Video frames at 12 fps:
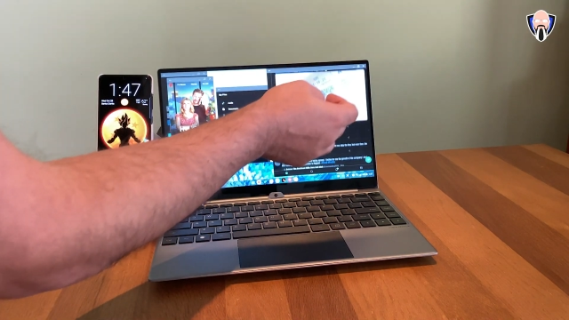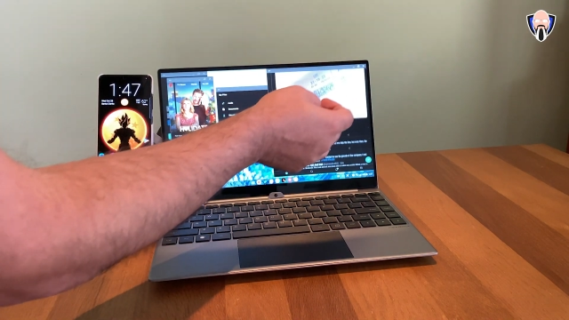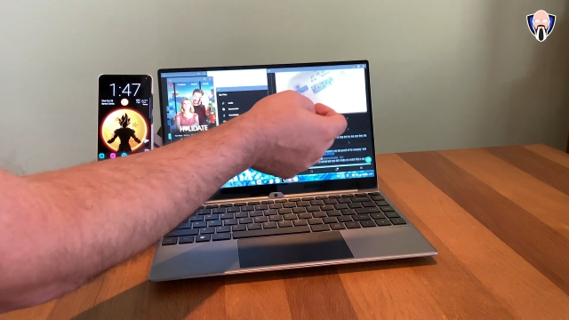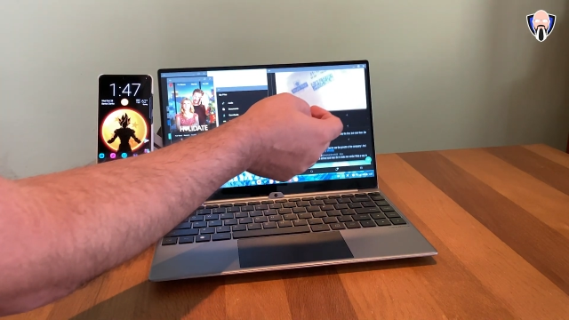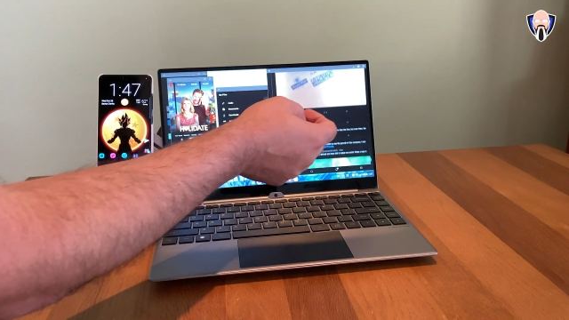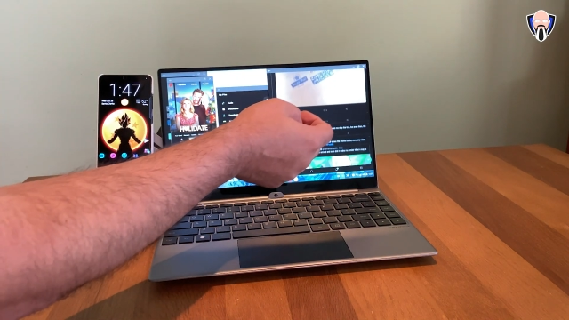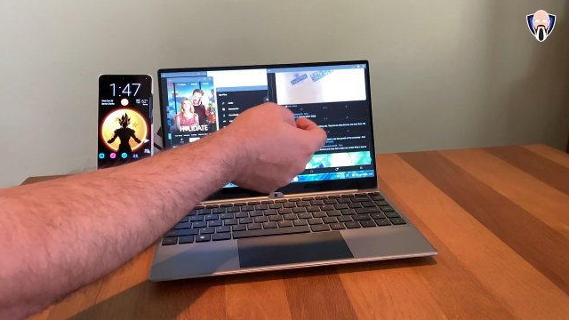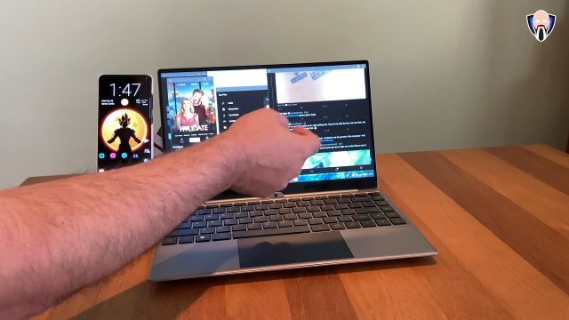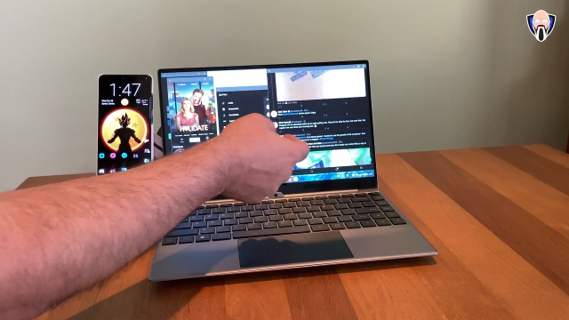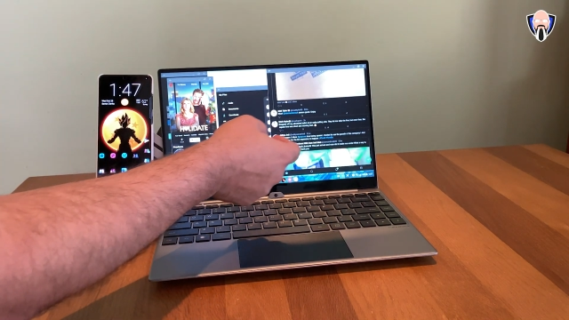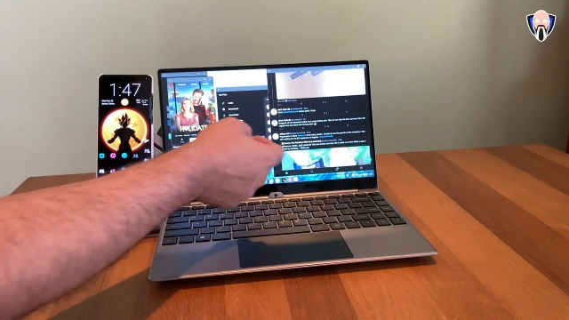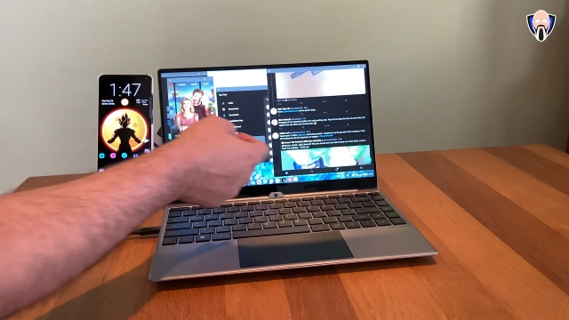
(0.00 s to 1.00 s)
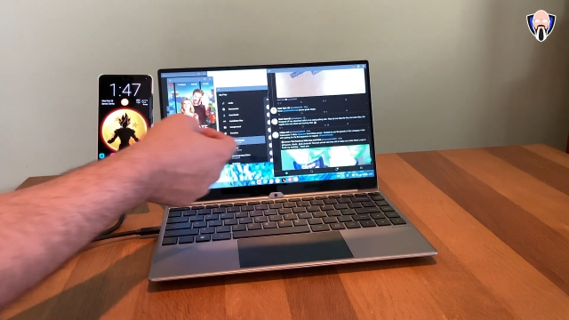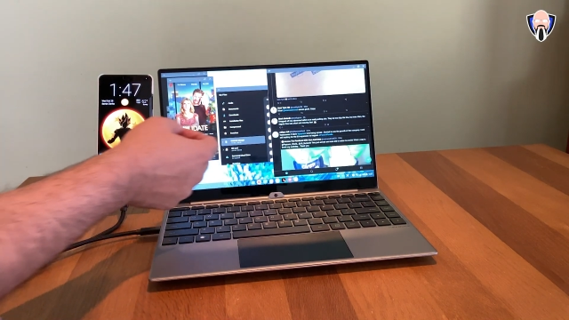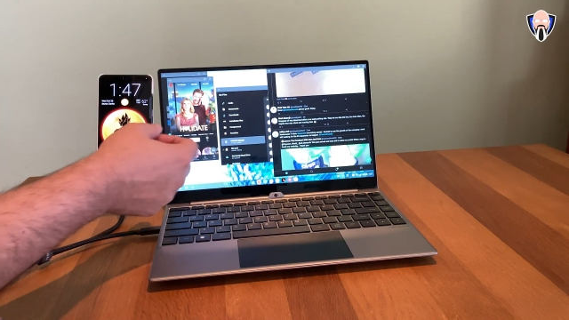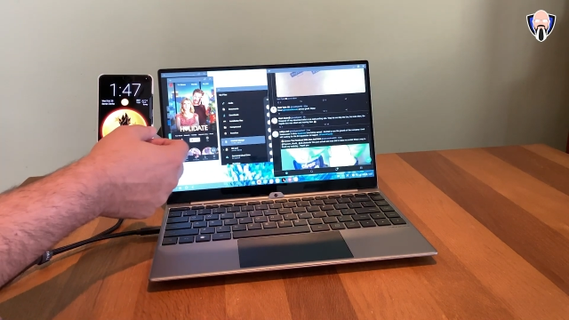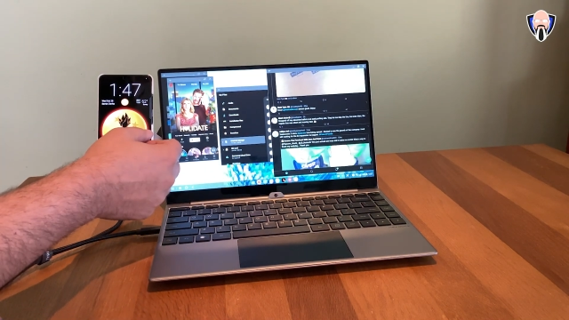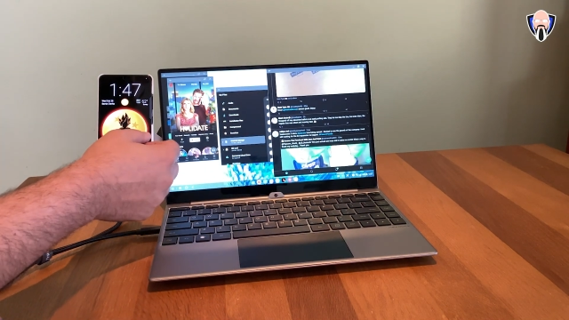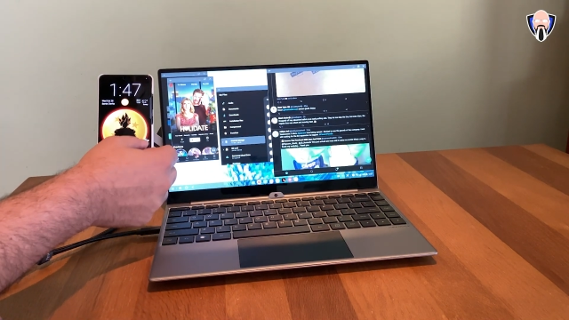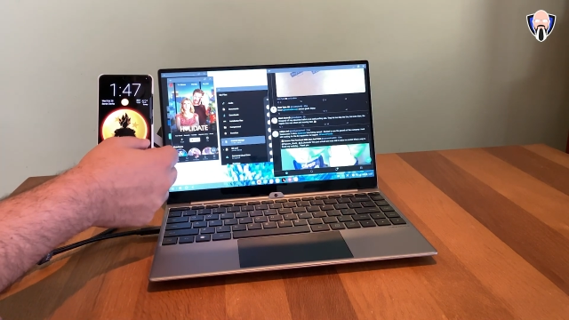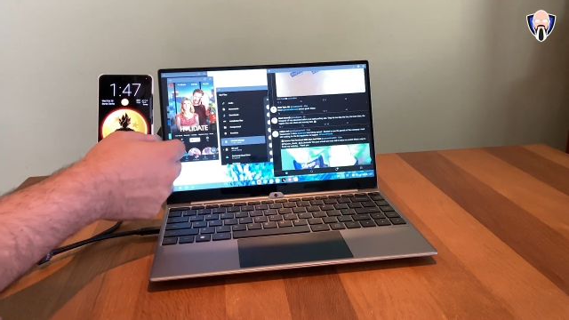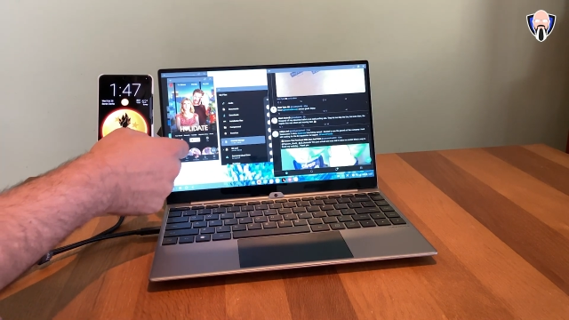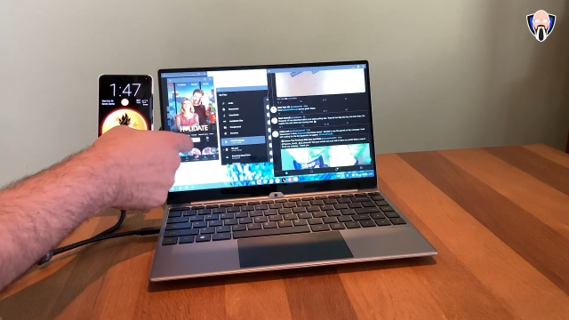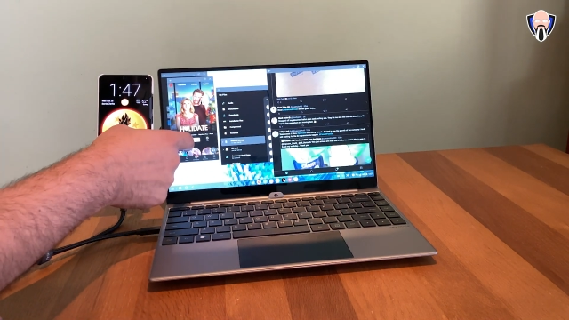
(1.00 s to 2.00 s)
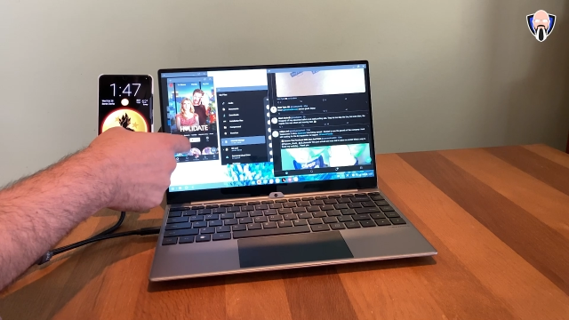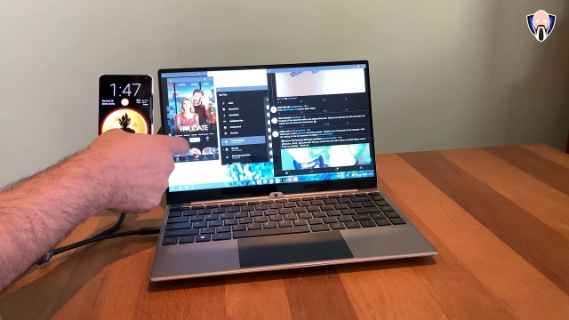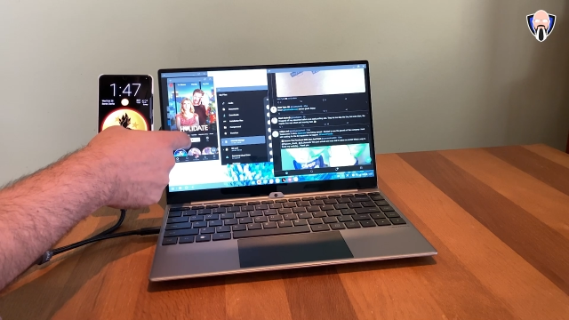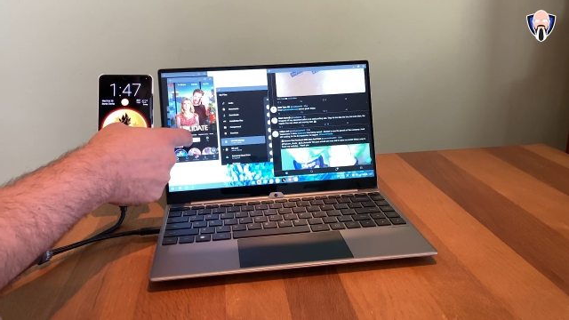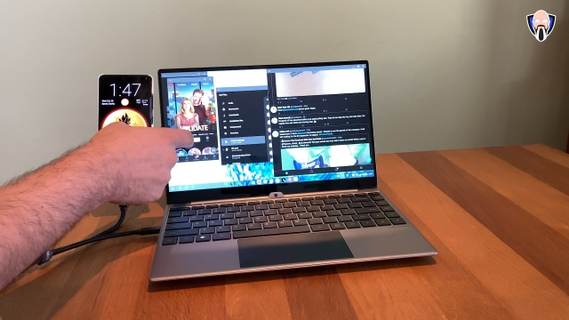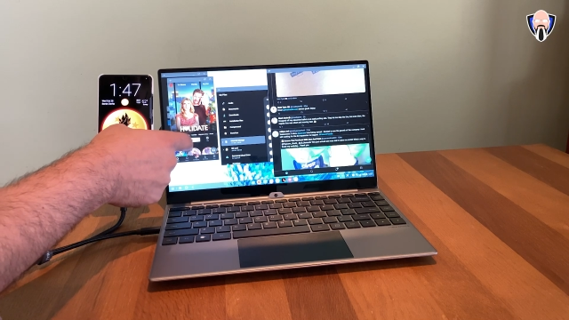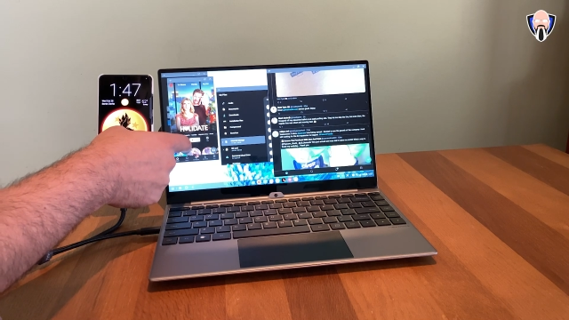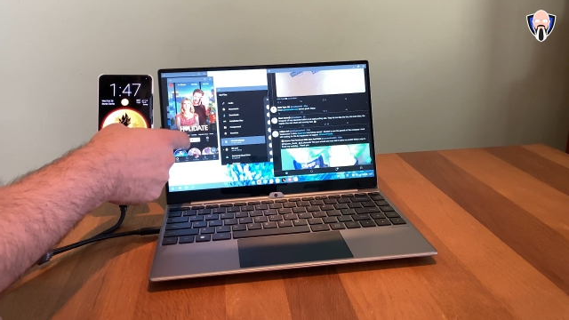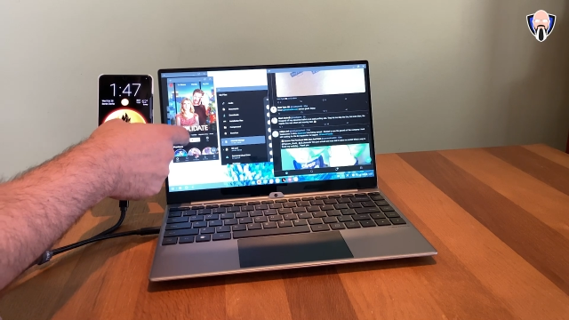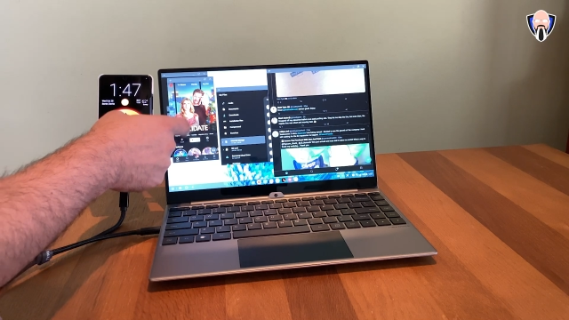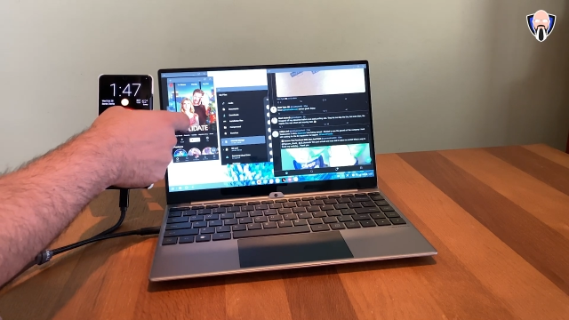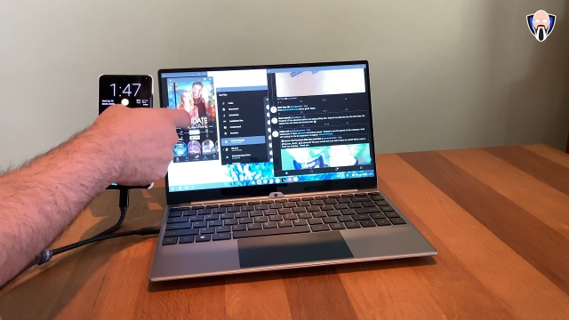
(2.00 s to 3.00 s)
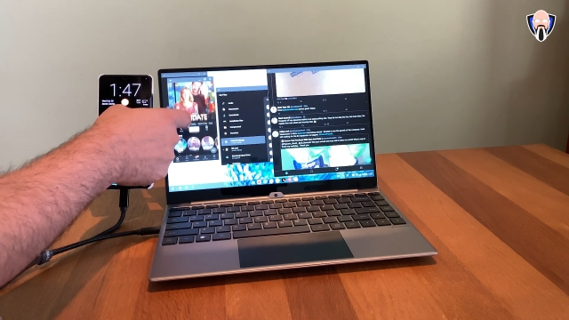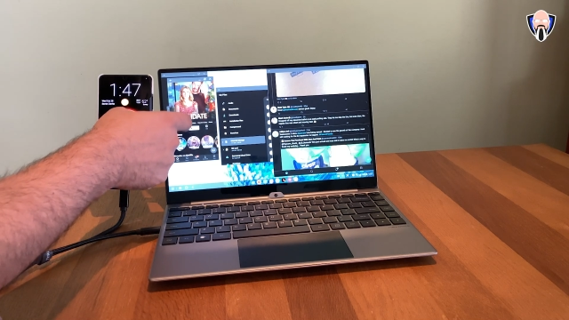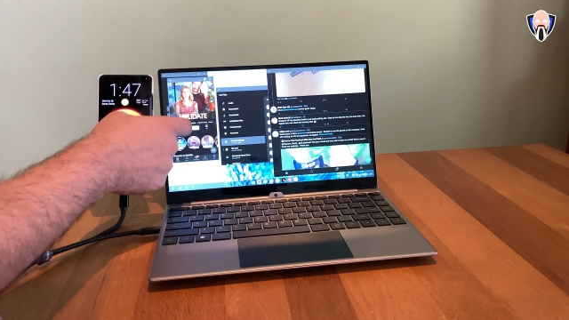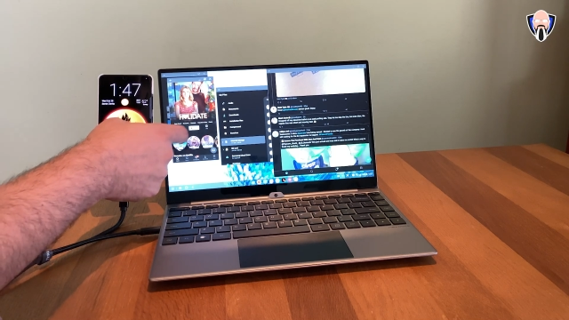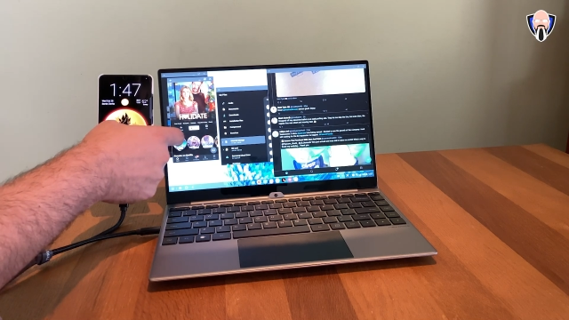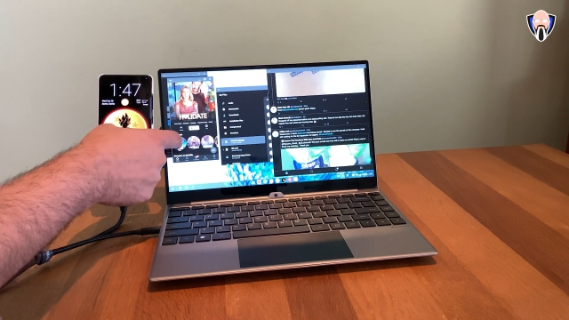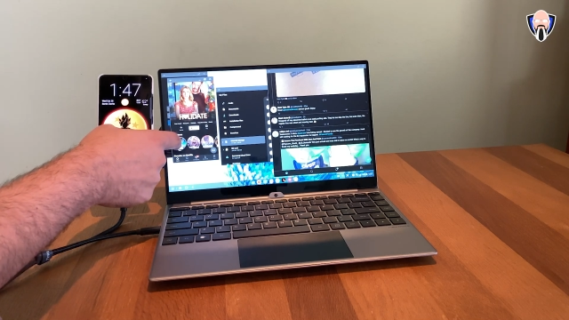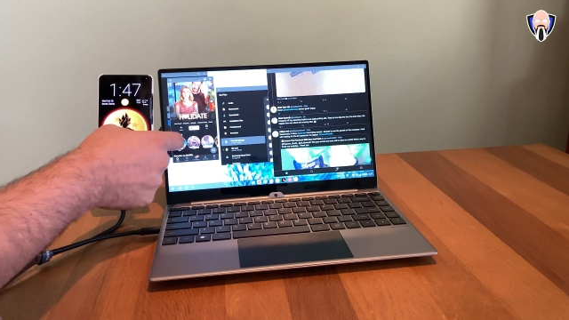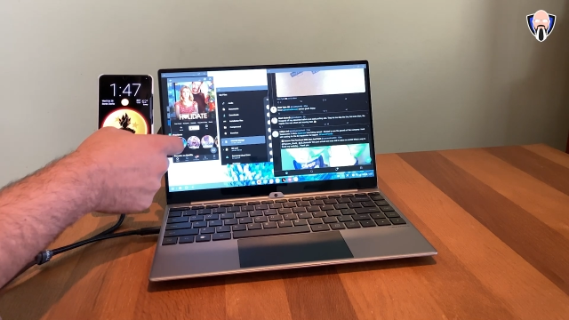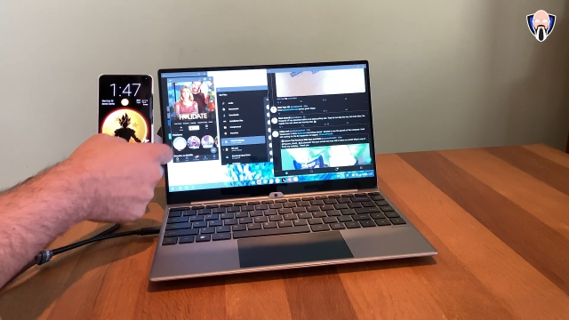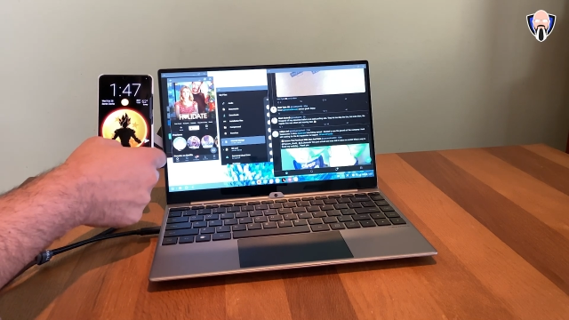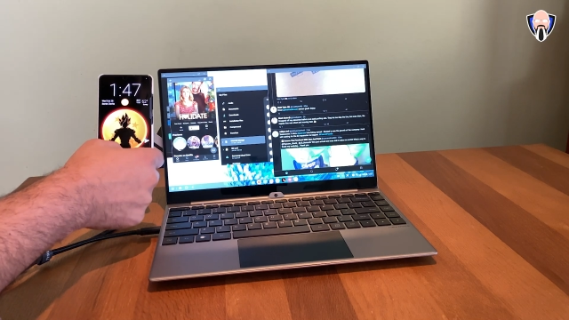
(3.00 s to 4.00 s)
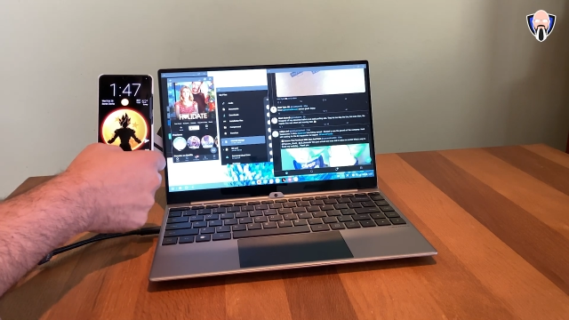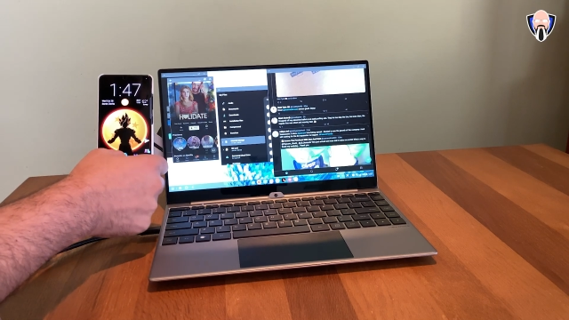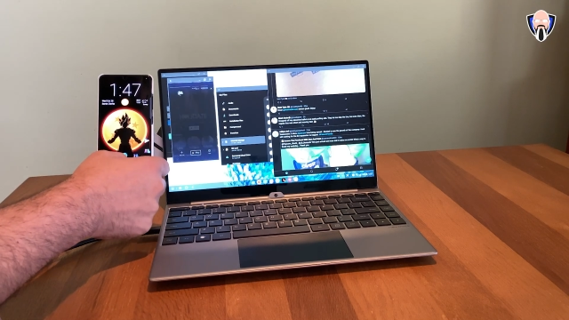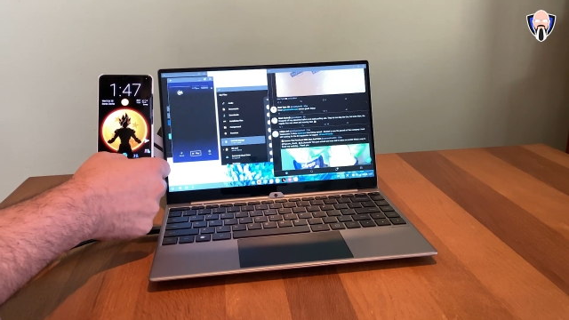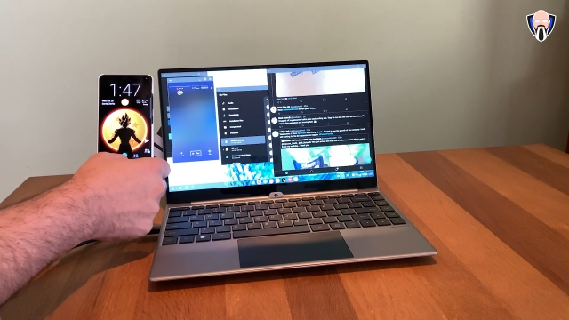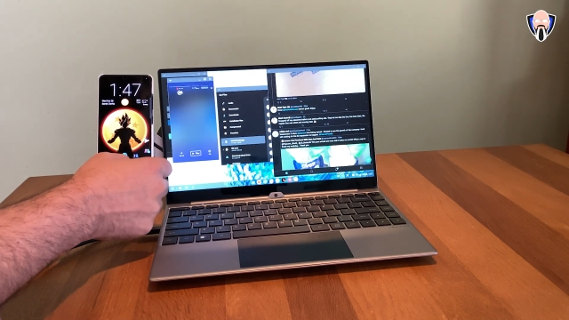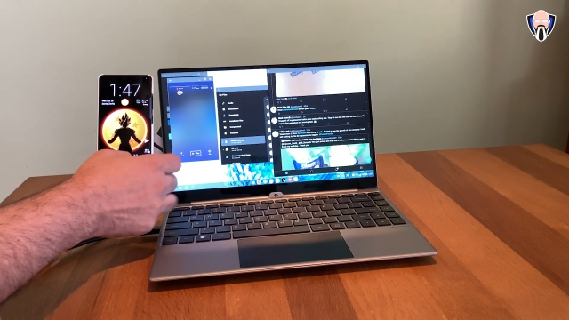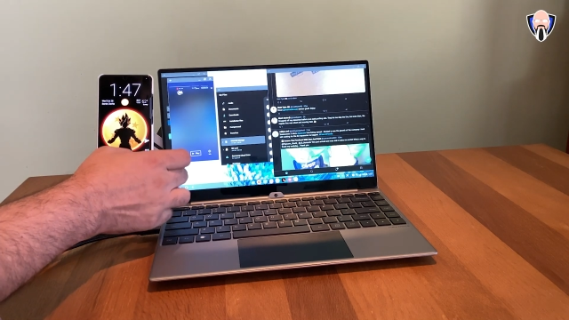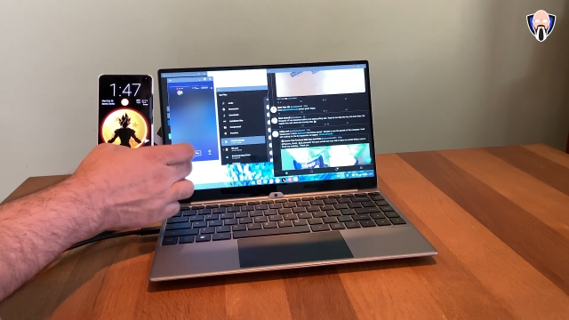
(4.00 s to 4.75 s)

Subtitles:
Nobody's mouth can be seen.